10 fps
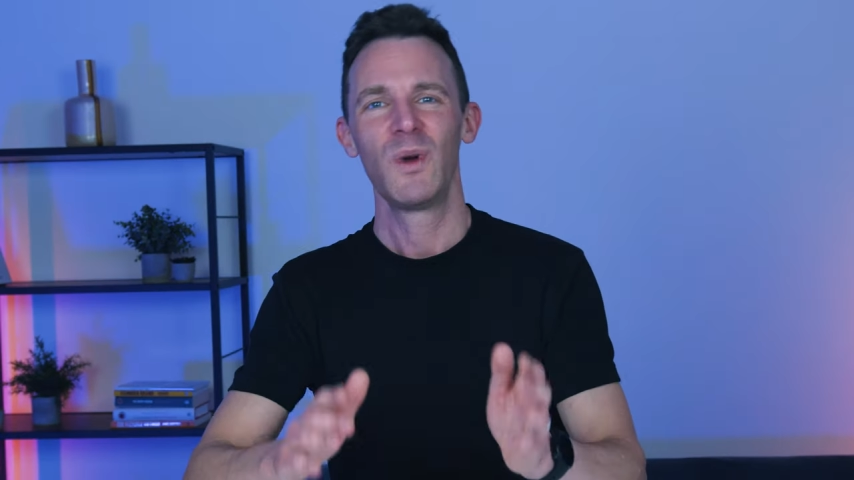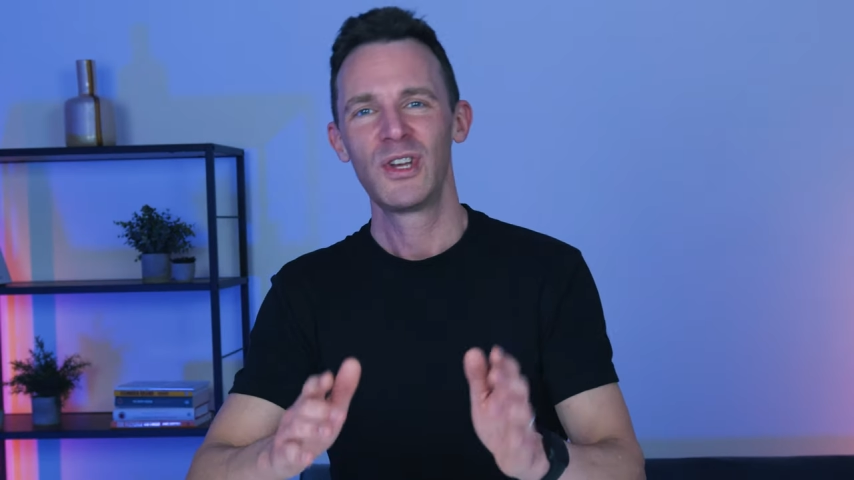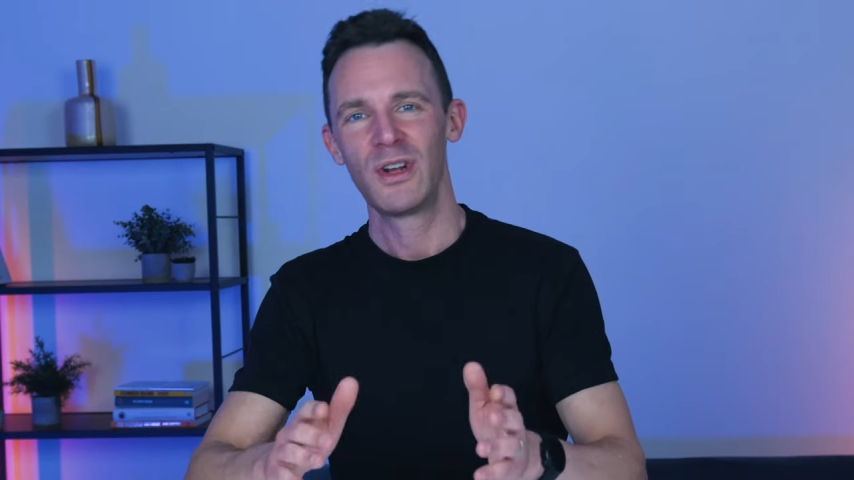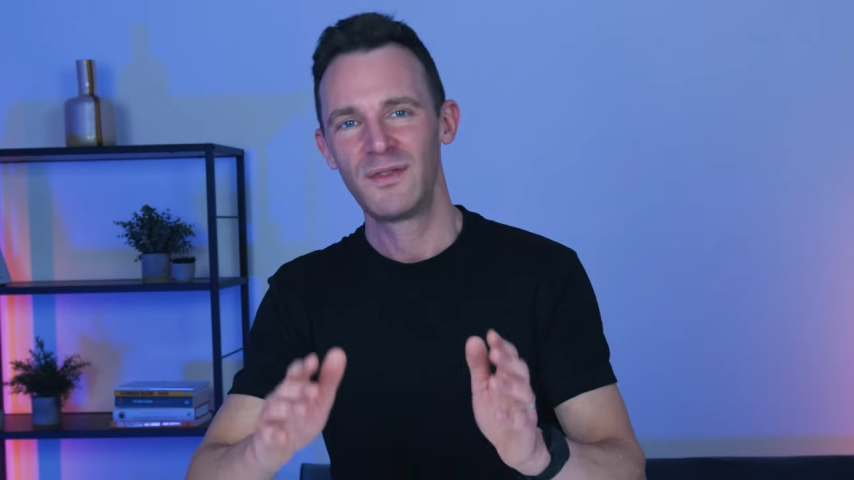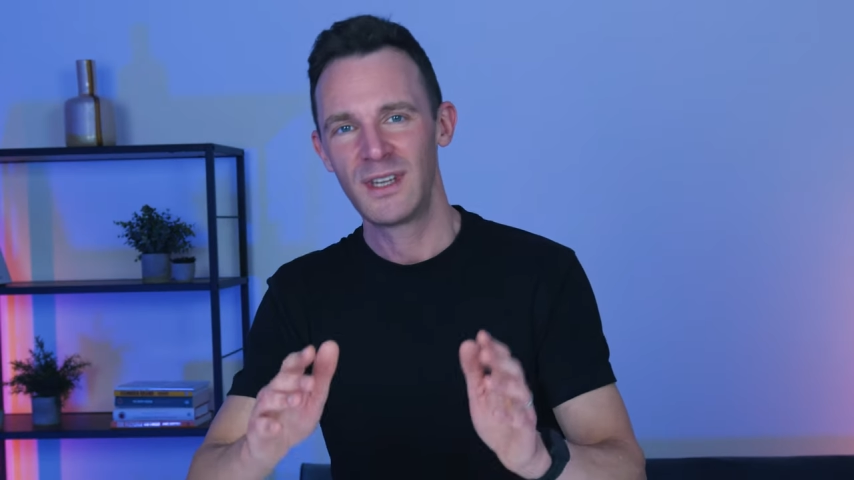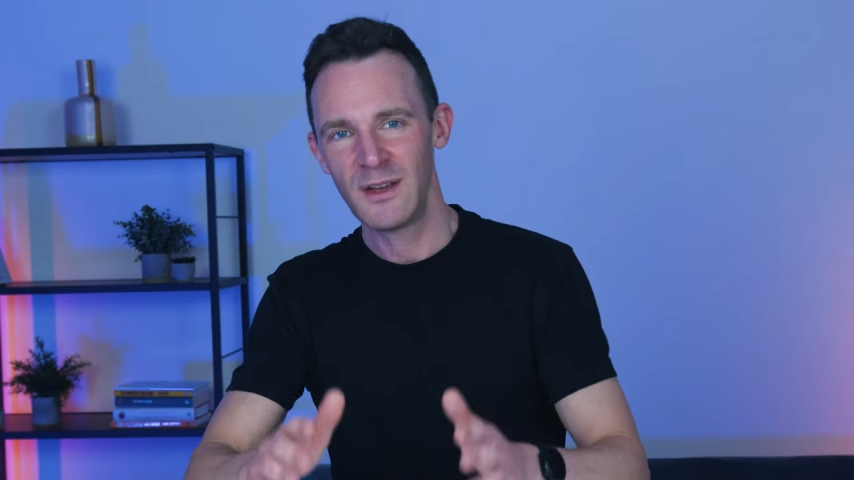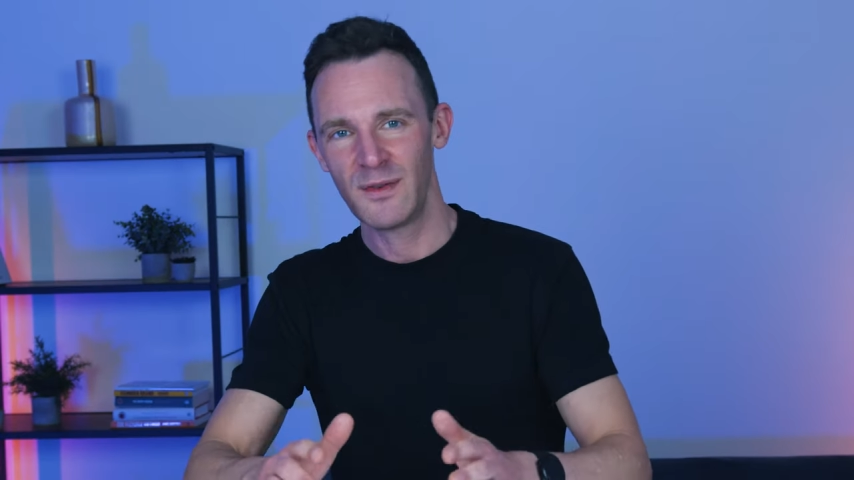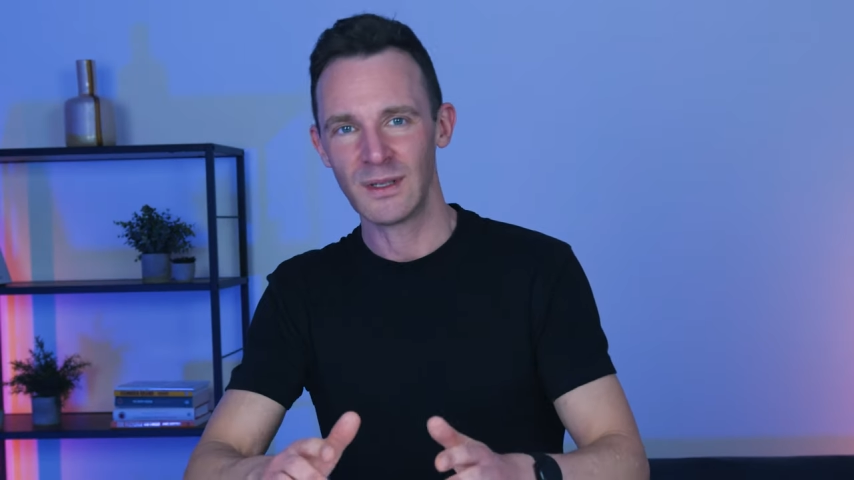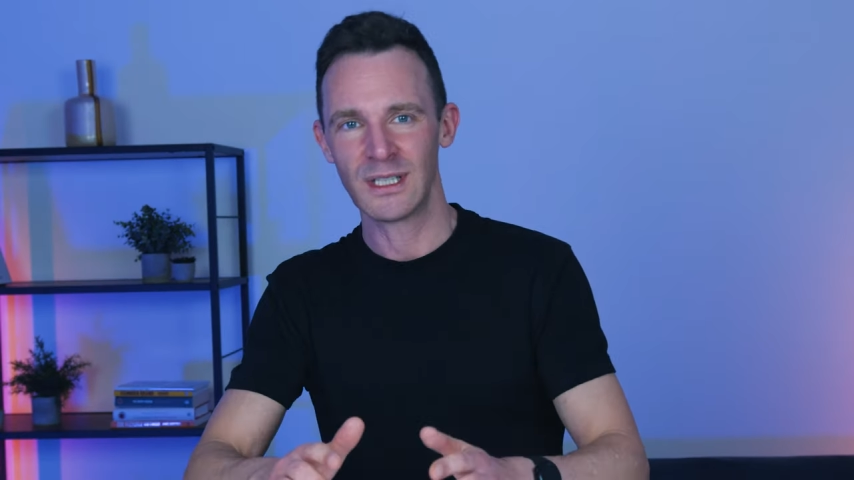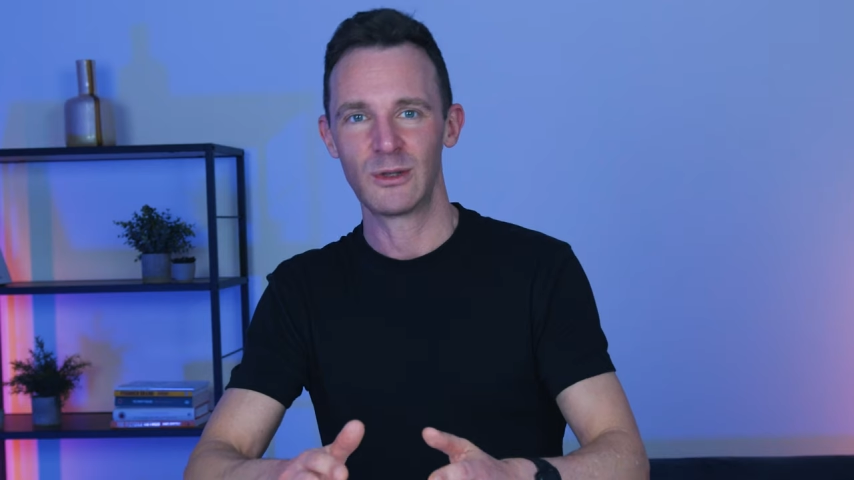We should have
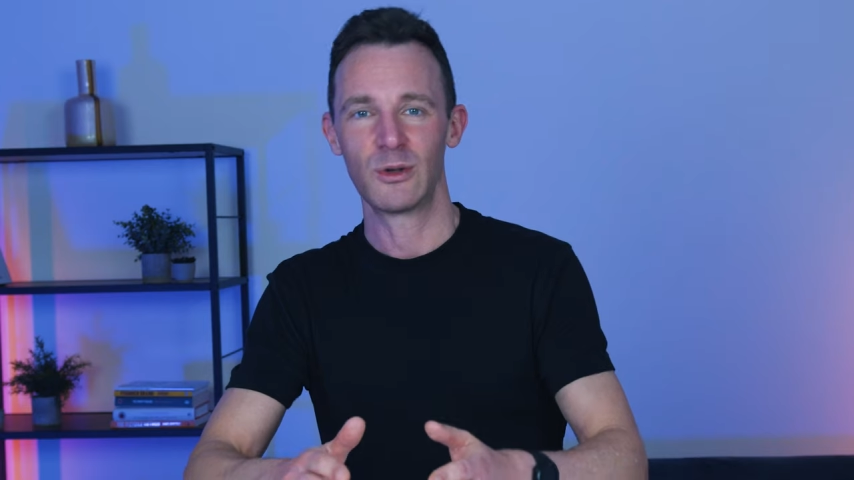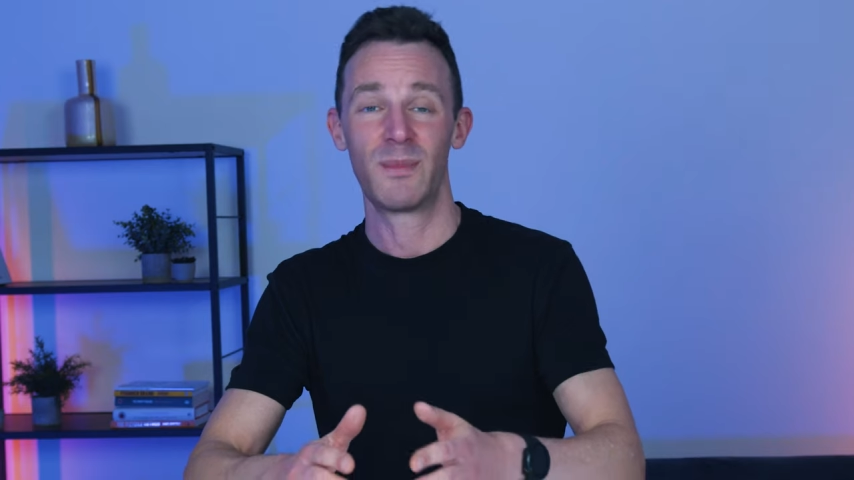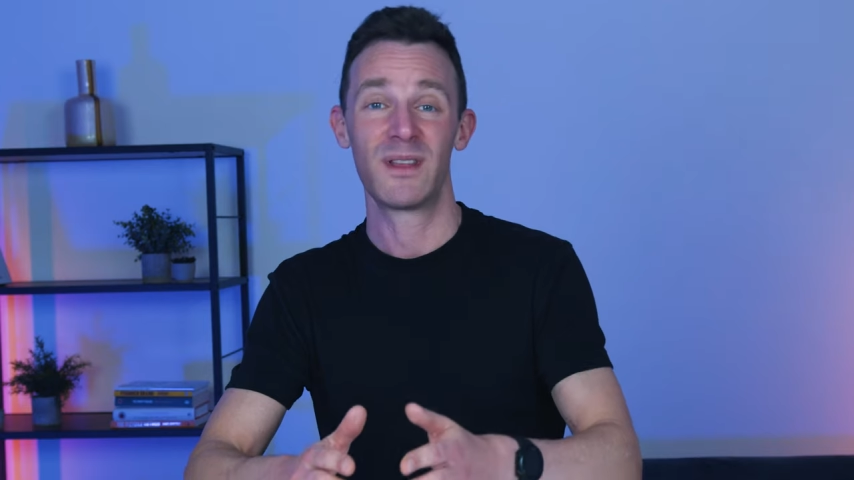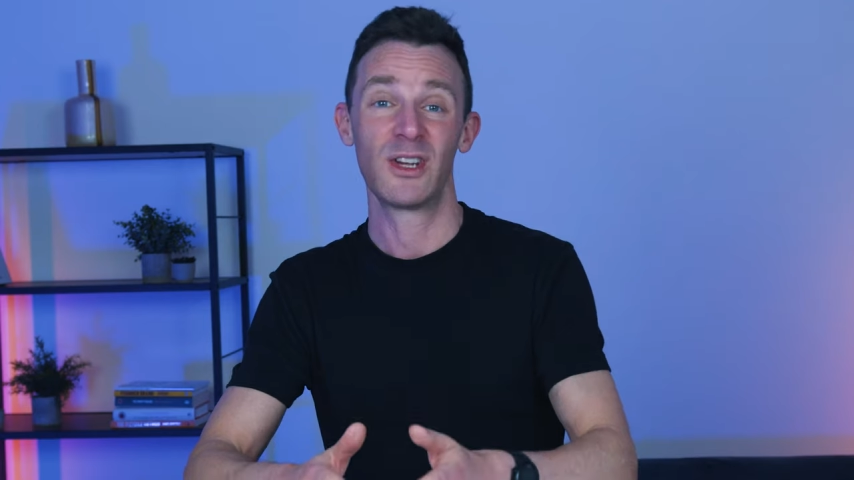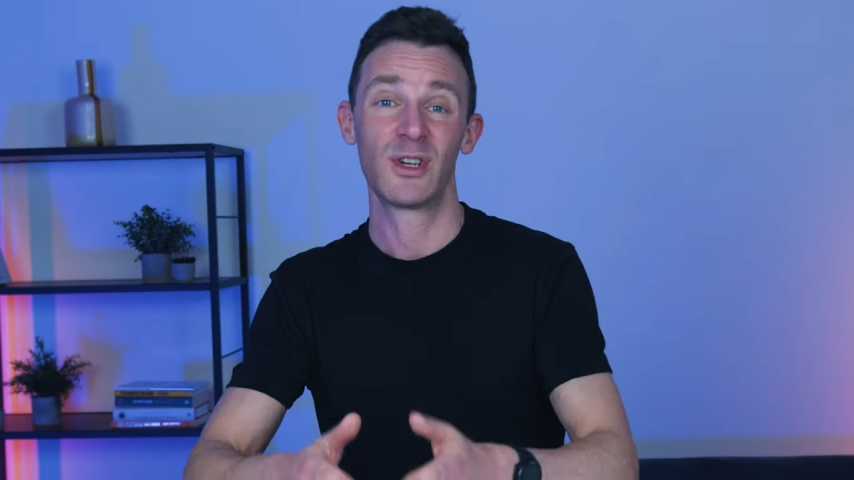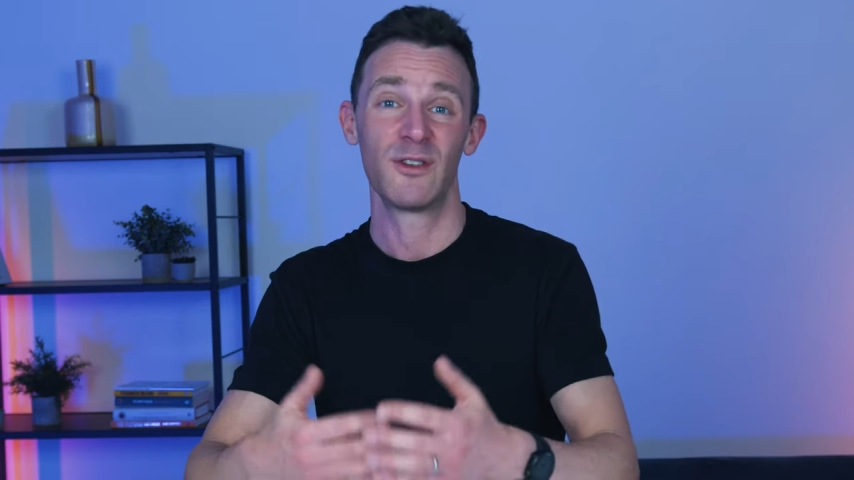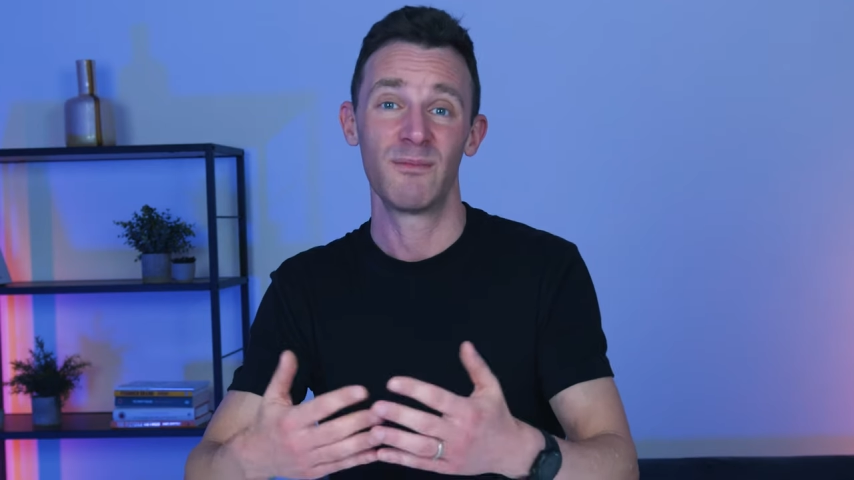defaulted to a position